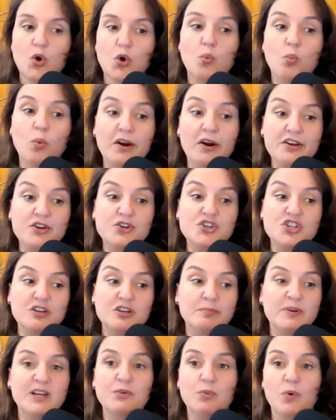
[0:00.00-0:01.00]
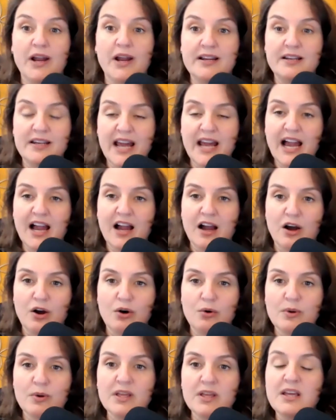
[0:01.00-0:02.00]
Where you should be right
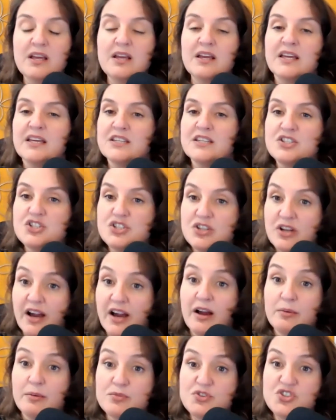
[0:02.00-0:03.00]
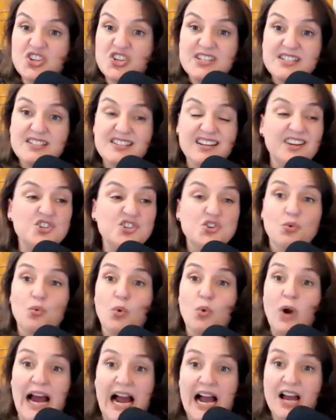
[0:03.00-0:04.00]
now is uh, just a
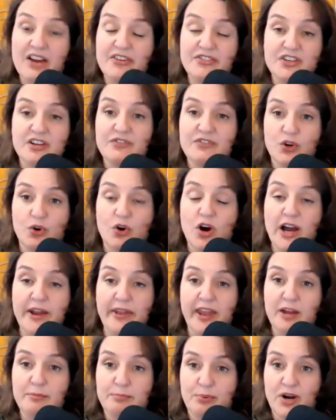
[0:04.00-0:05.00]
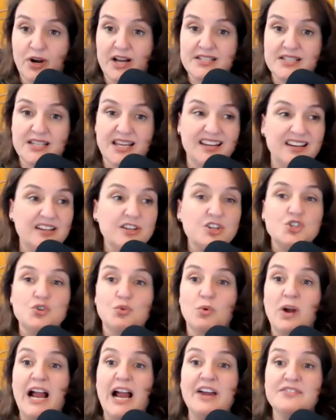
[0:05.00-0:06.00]
draft of your online press kit and a
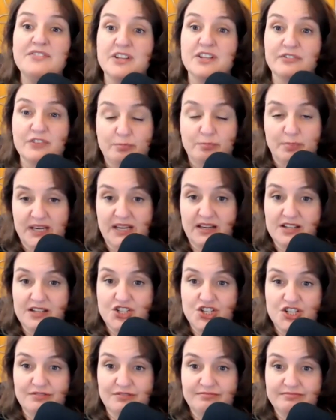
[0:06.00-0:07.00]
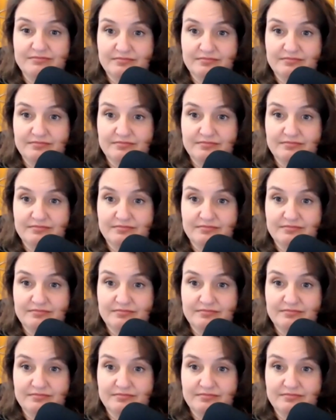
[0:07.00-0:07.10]
draft of a pitch.